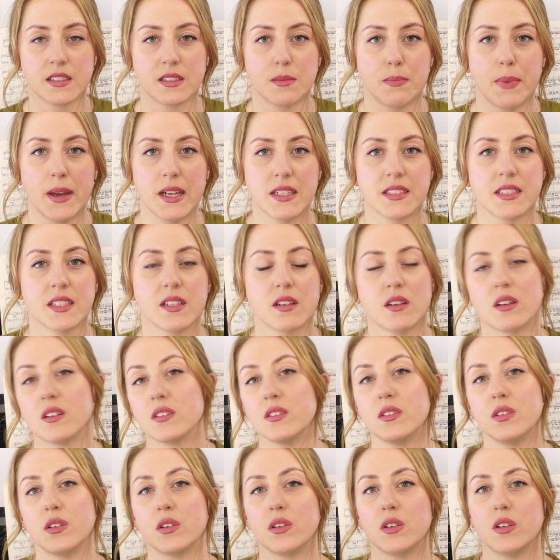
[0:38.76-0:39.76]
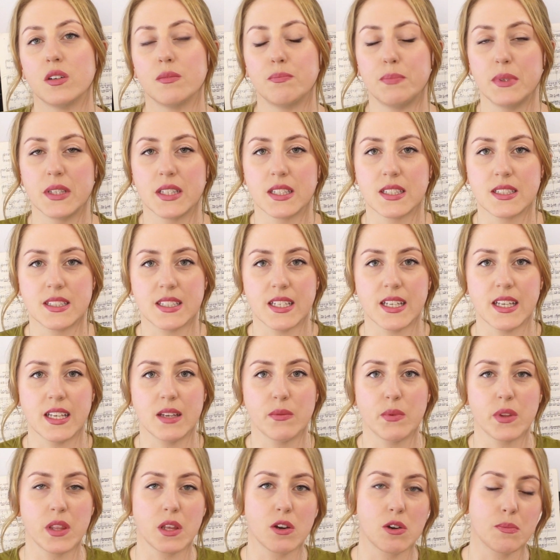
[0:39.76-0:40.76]
depending on your ability,
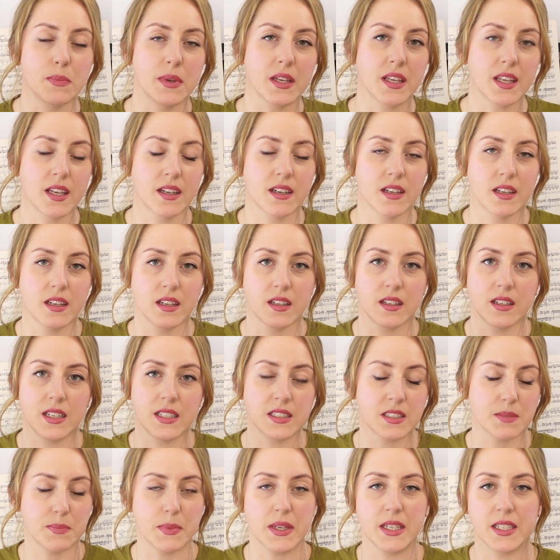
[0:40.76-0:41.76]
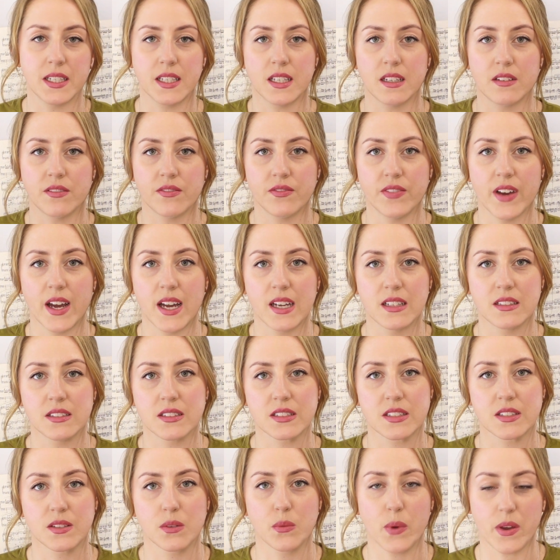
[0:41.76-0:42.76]
whether you're a beginner, intermediate,
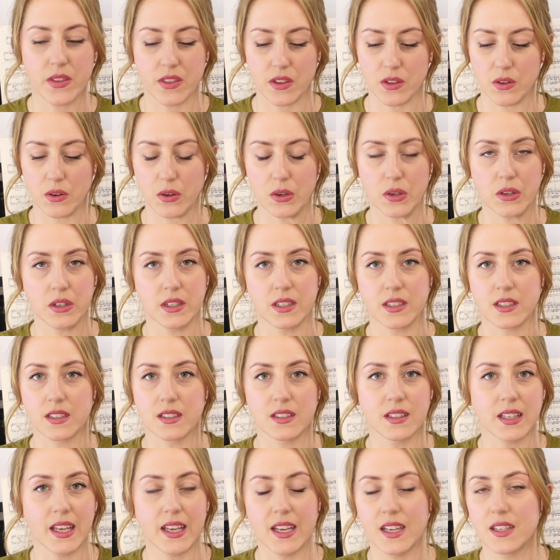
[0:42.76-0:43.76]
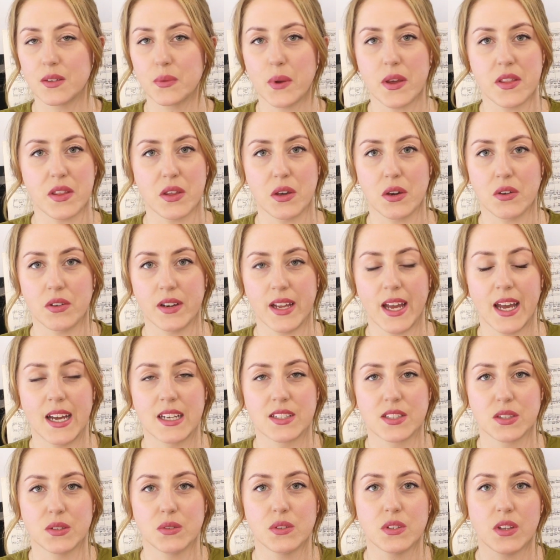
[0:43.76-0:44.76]
advanced, whether you're a kid, whether you're an
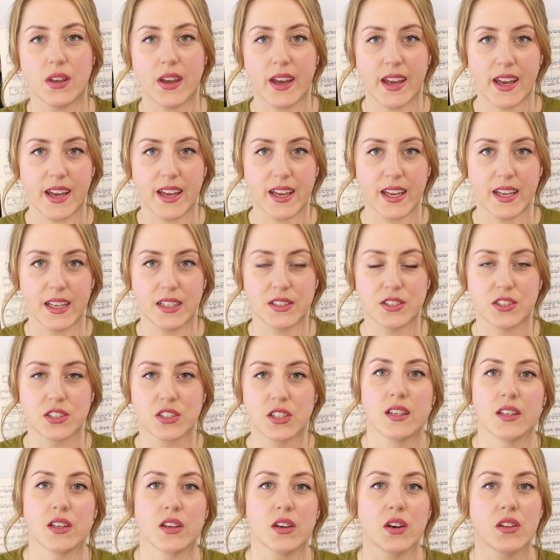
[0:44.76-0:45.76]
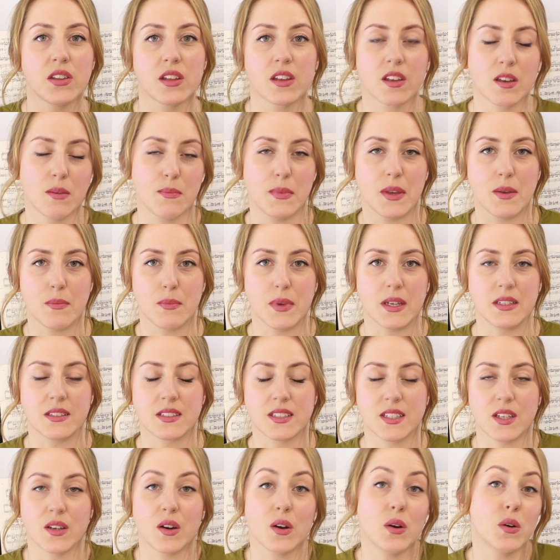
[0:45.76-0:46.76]
adult, your age, your other
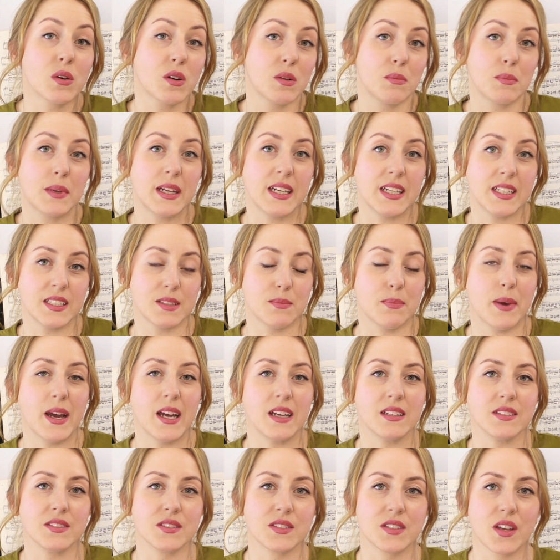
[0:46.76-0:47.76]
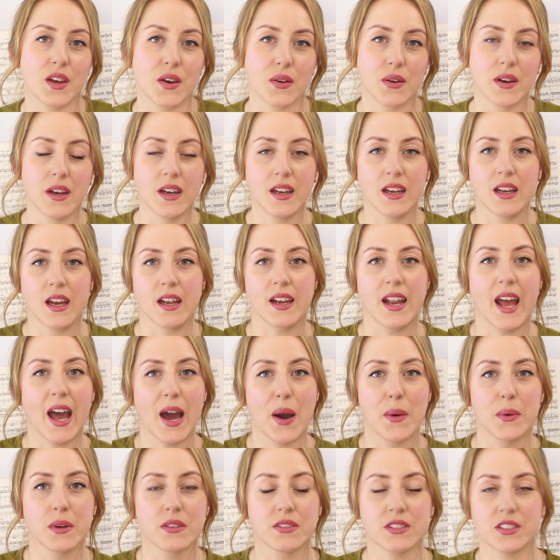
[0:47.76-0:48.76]
commitments, it all completely depends. So an
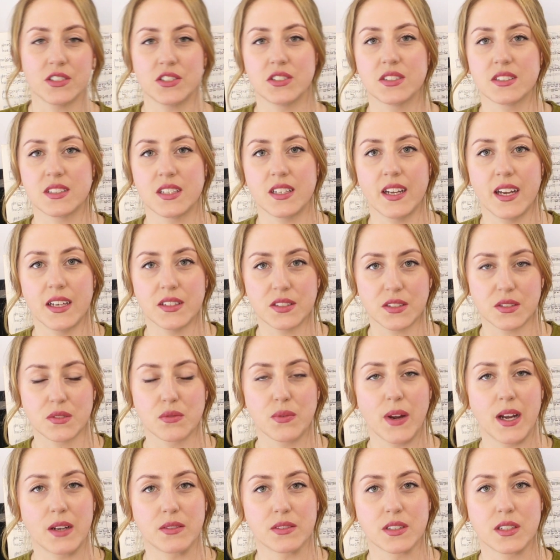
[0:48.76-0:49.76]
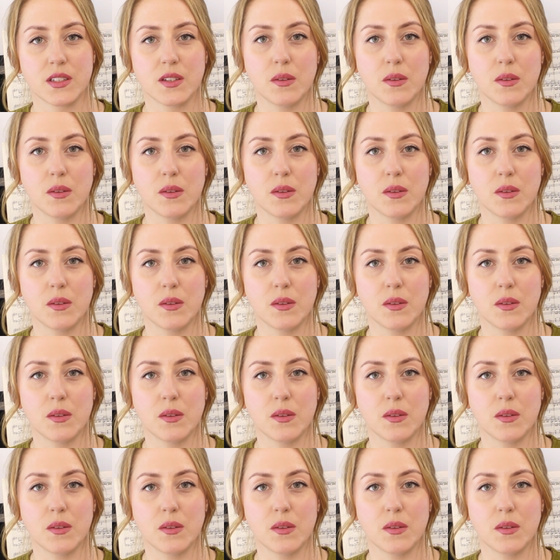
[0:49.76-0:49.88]
hour is just a nice round